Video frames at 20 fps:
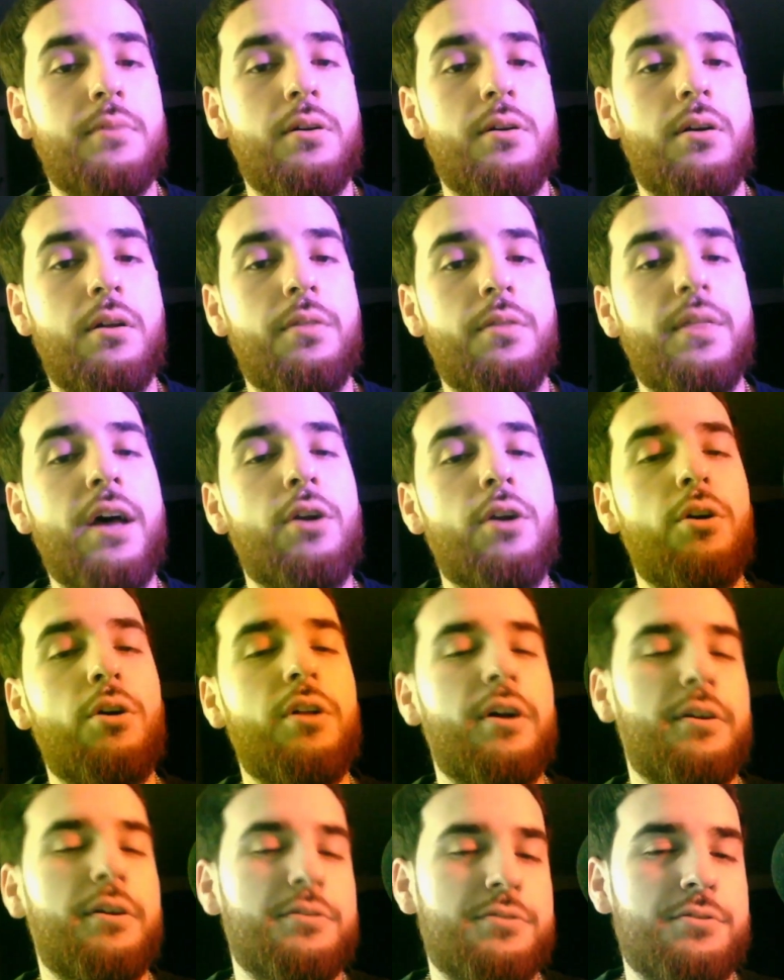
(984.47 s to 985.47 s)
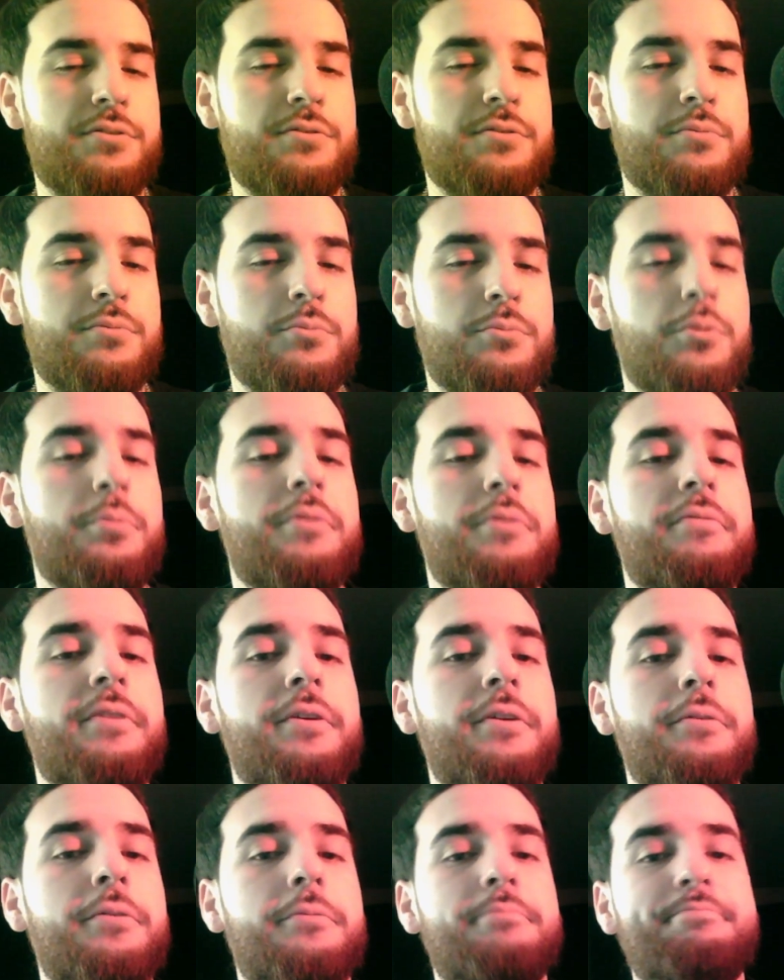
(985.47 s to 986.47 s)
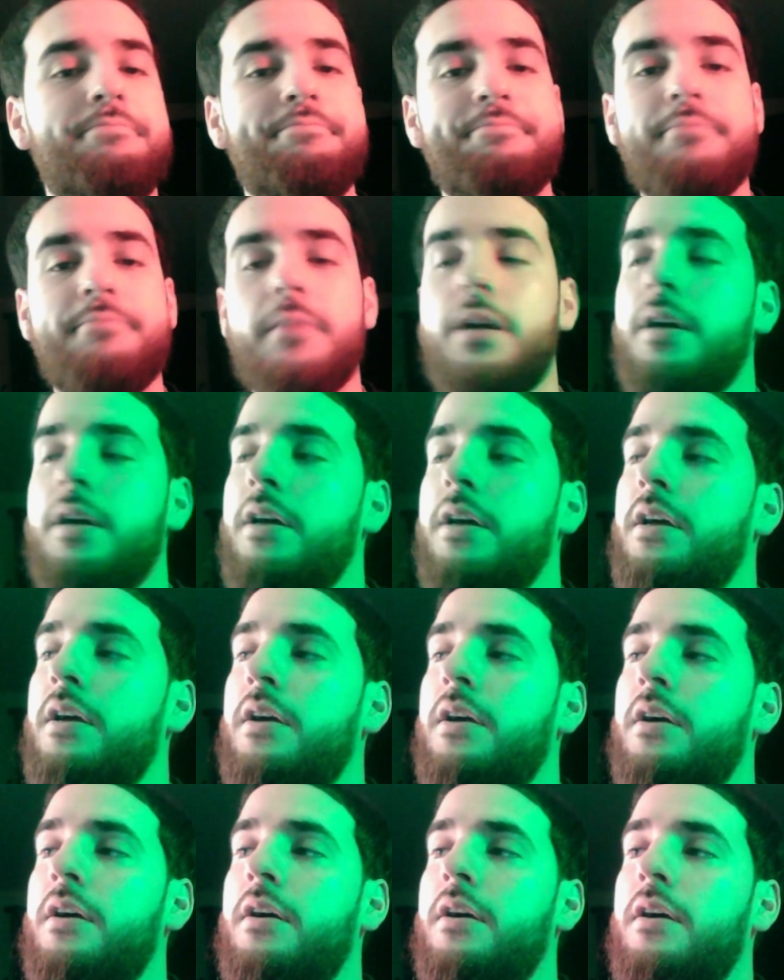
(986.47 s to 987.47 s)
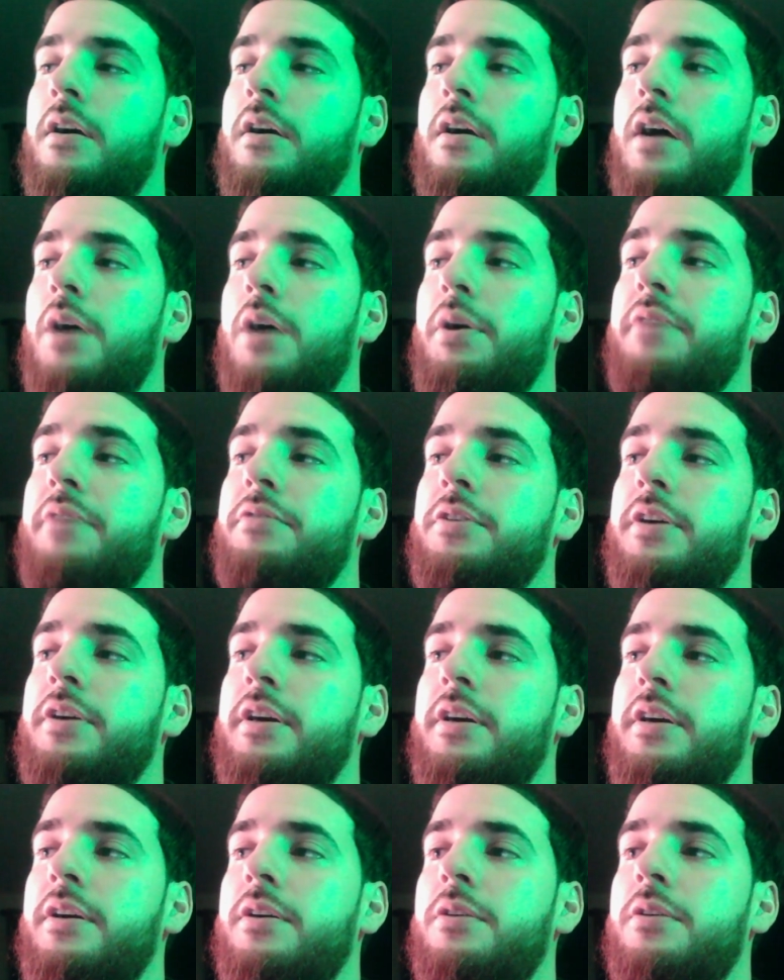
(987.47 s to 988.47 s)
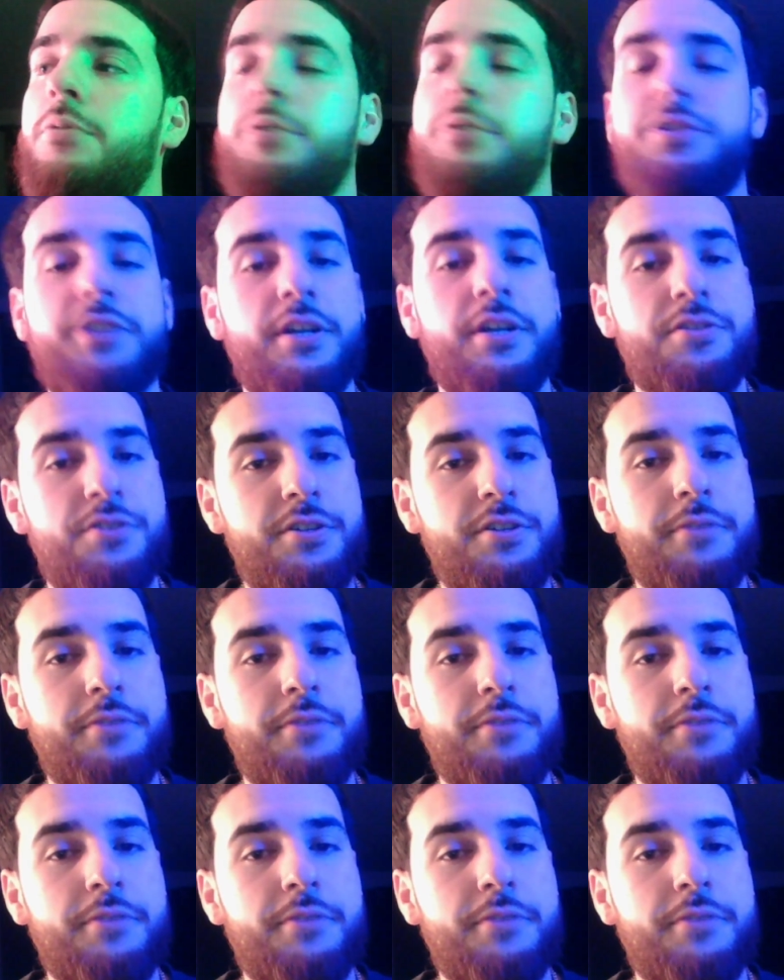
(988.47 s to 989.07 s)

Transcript: not all else will be failed. However, we shall see.